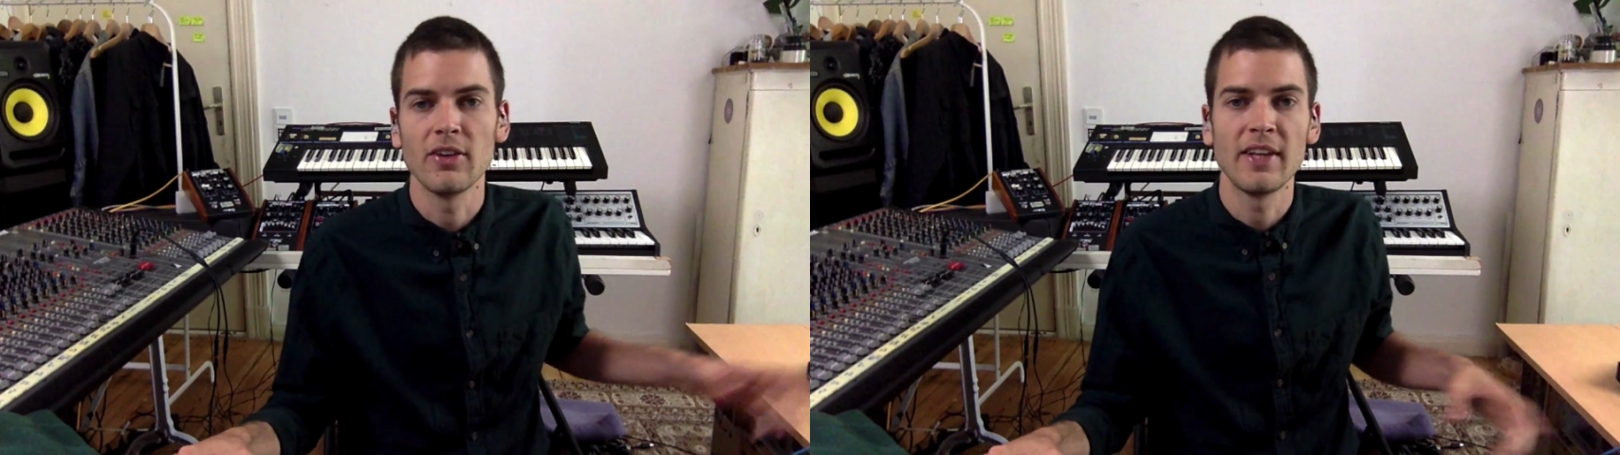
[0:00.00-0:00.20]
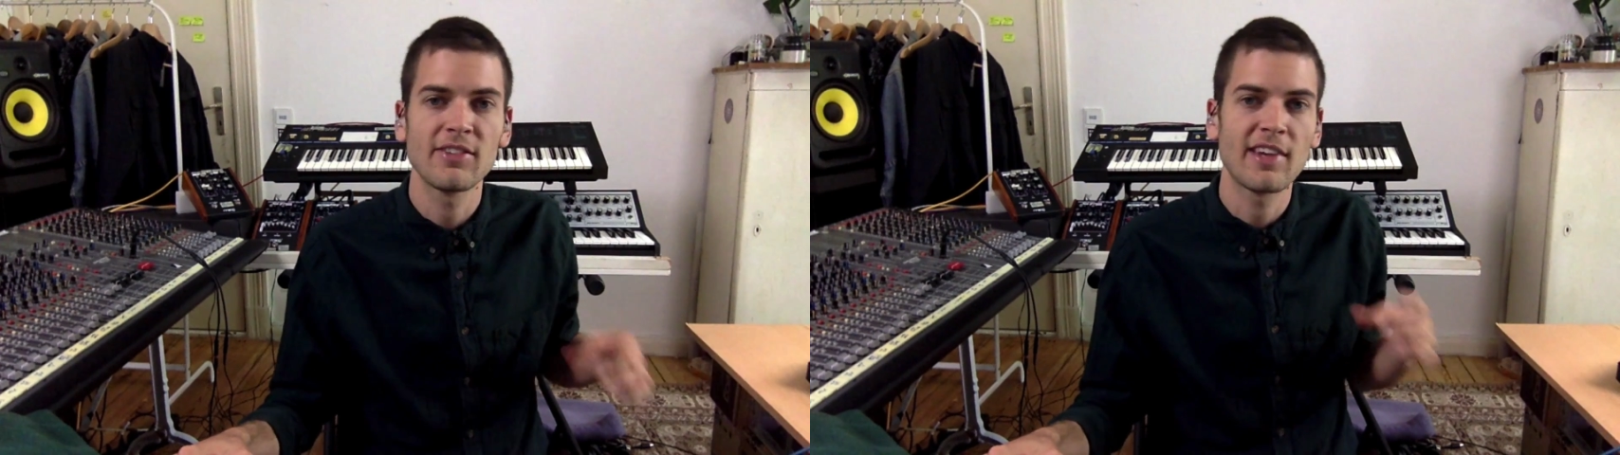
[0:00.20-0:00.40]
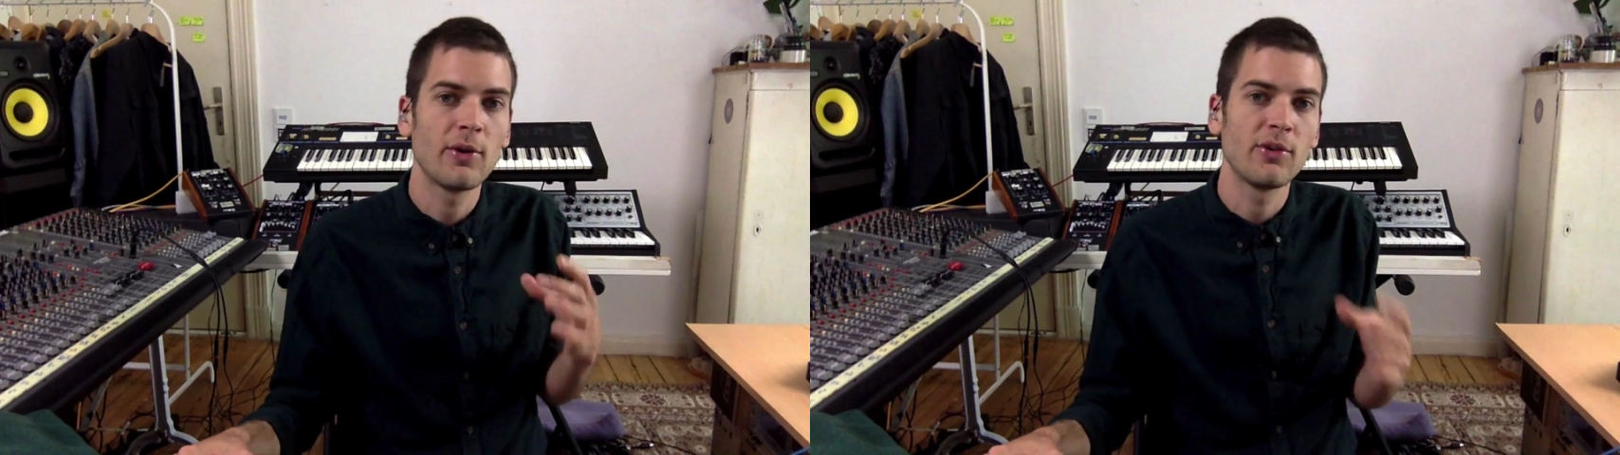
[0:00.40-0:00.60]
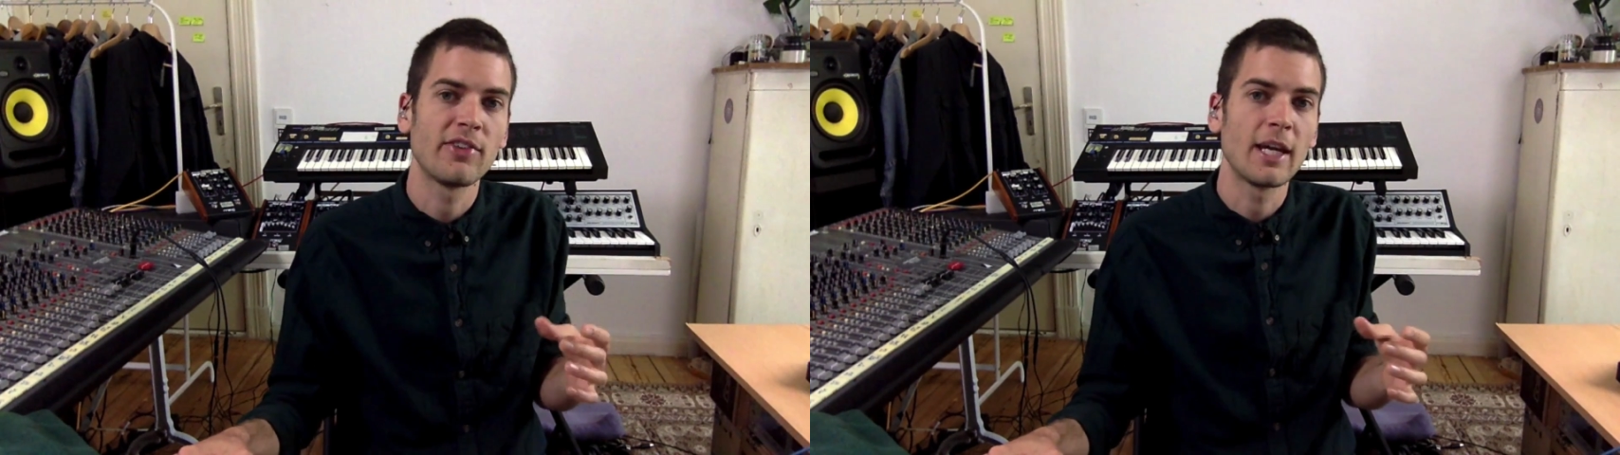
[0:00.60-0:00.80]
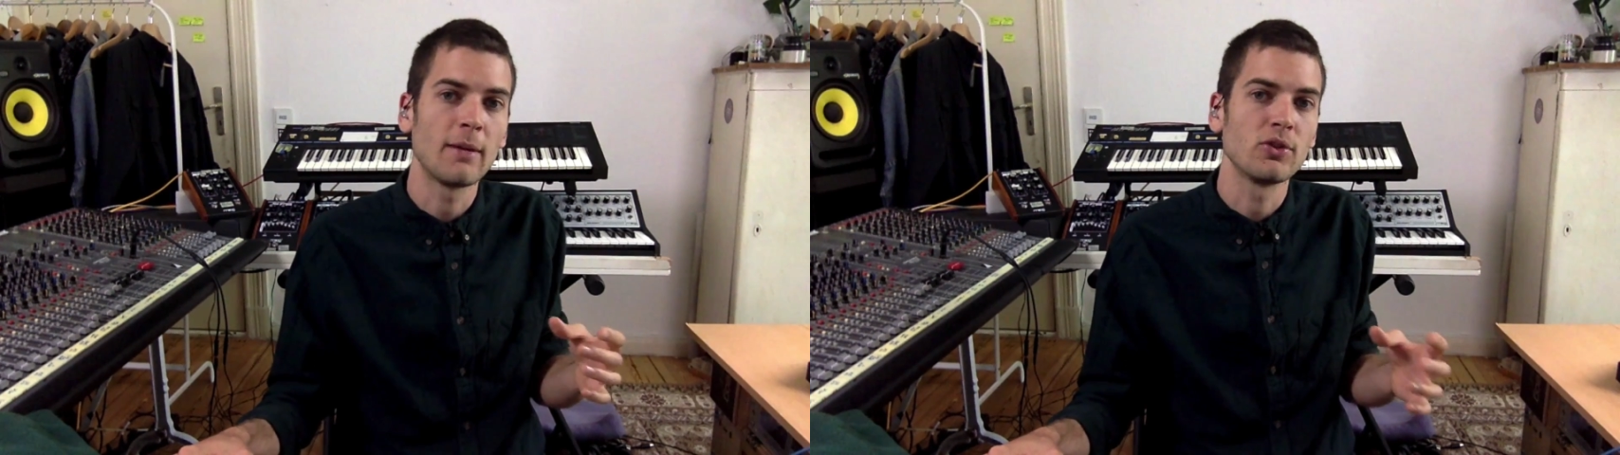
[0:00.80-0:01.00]
and that's how I was
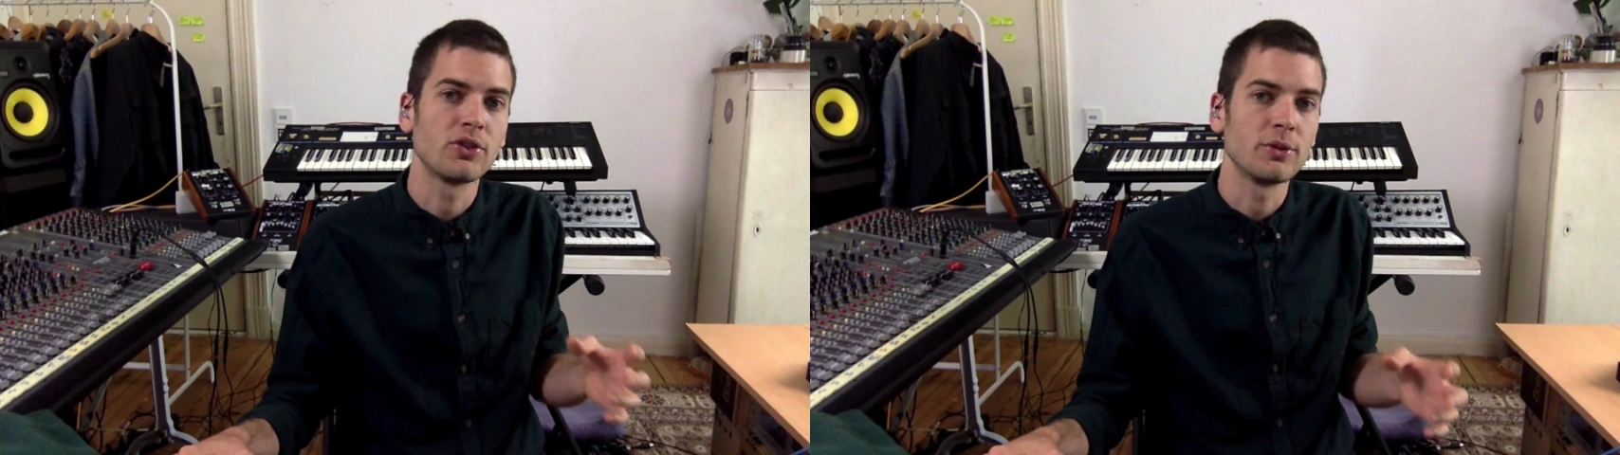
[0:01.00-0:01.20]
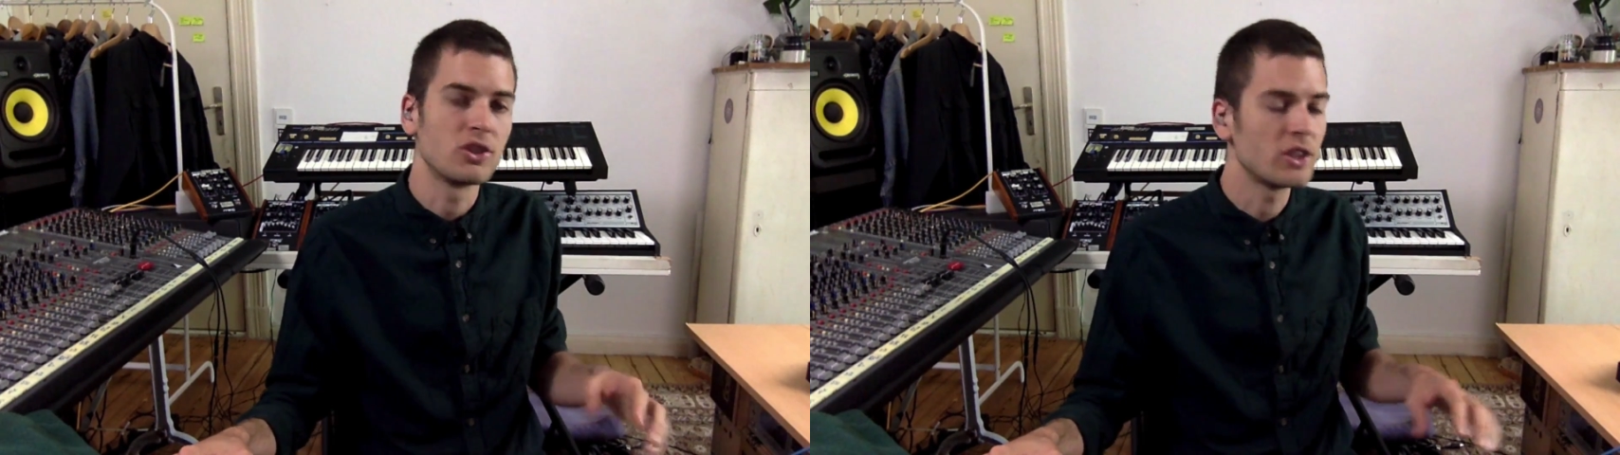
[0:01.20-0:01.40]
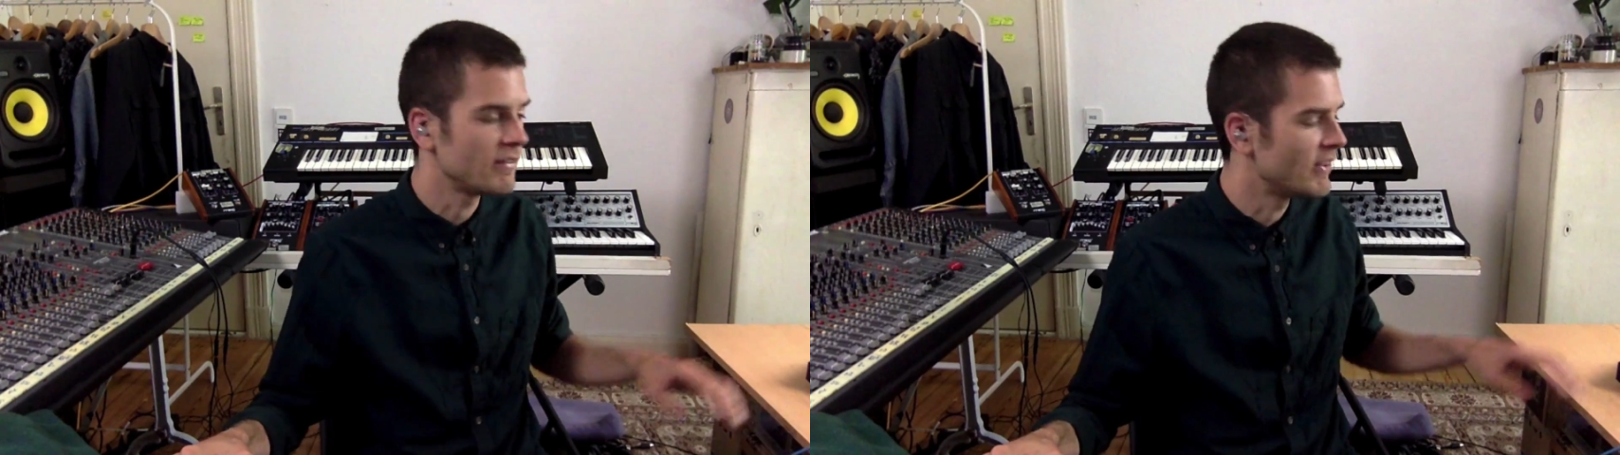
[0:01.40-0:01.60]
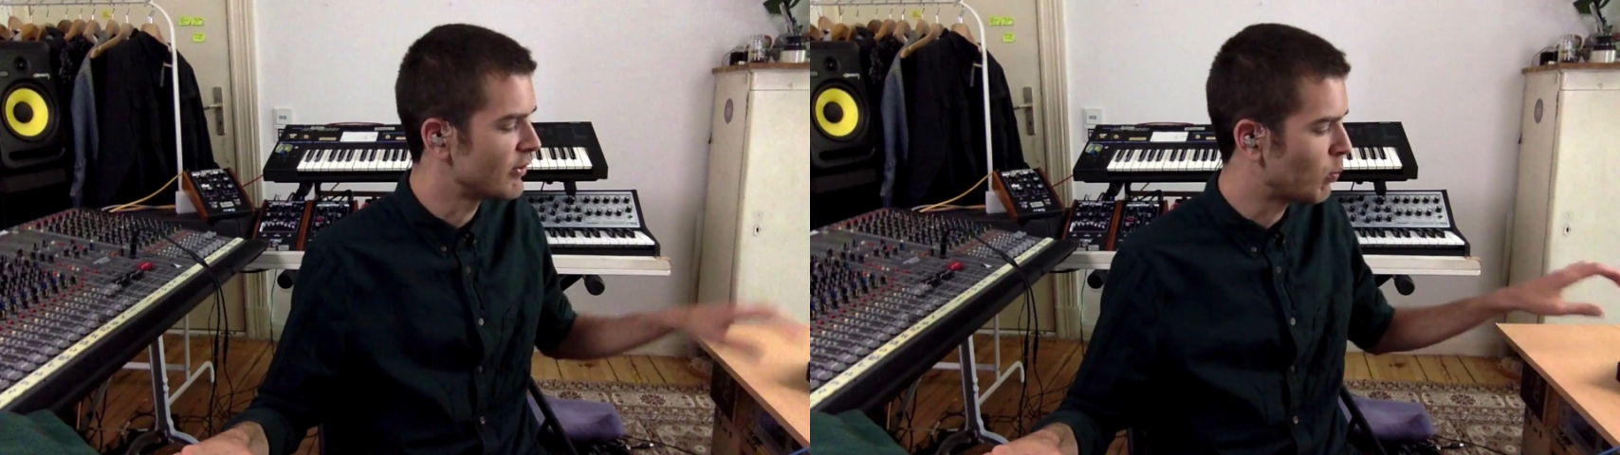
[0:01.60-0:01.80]
able to achieve this